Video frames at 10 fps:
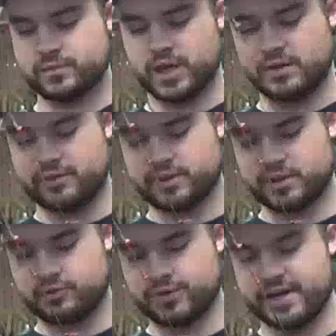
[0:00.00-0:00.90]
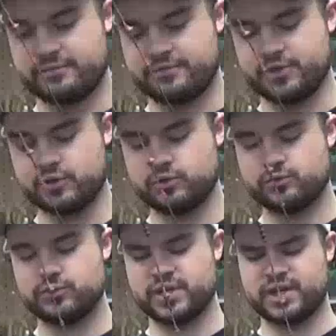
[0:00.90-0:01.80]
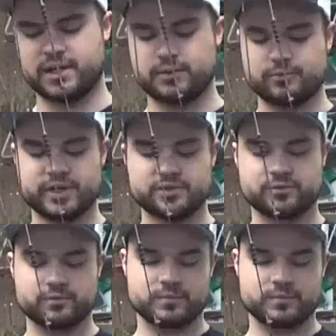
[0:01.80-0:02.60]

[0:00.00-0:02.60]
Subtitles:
Obviously a red fuse wrist